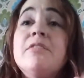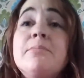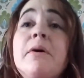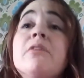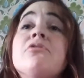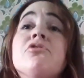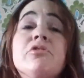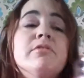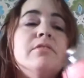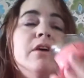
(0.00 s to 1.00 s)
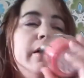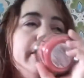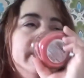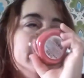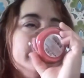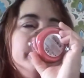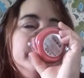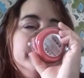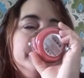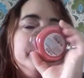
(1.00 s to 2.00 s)
smells just like
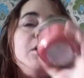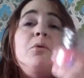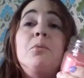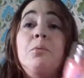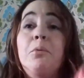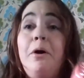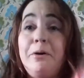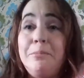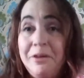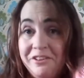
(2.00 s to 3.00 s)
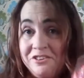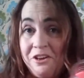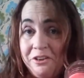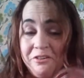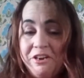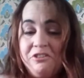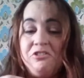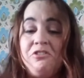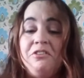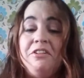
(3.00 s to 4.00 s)
watermelon Jolly Rancher.